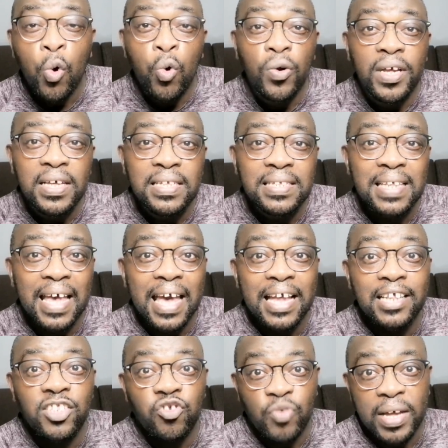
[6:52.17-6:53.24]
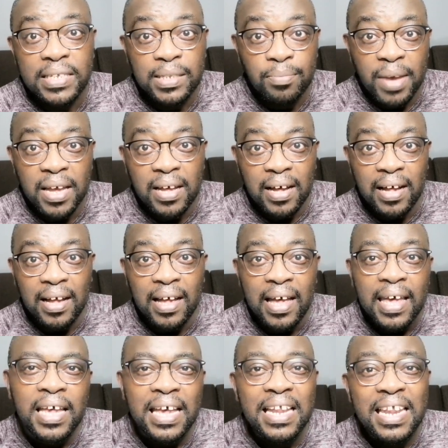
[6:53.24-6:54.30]
who is a dressmaker
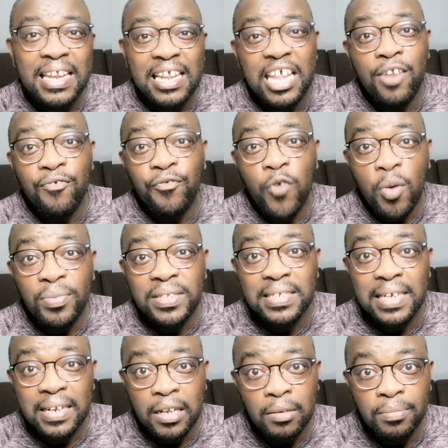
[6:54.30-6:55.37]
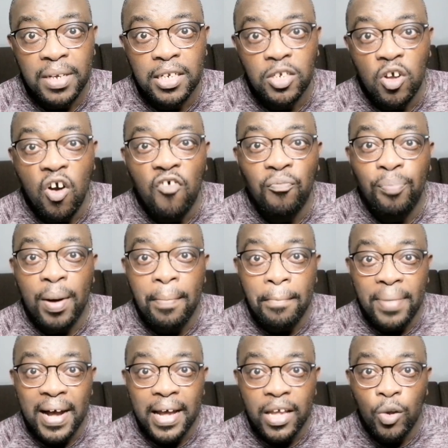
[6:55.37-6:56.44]
in an informal settlement of
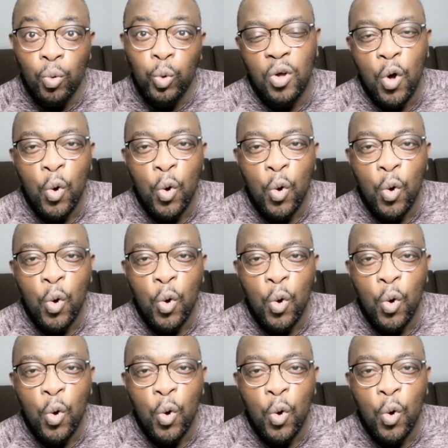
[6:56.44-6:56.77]
Bambayi,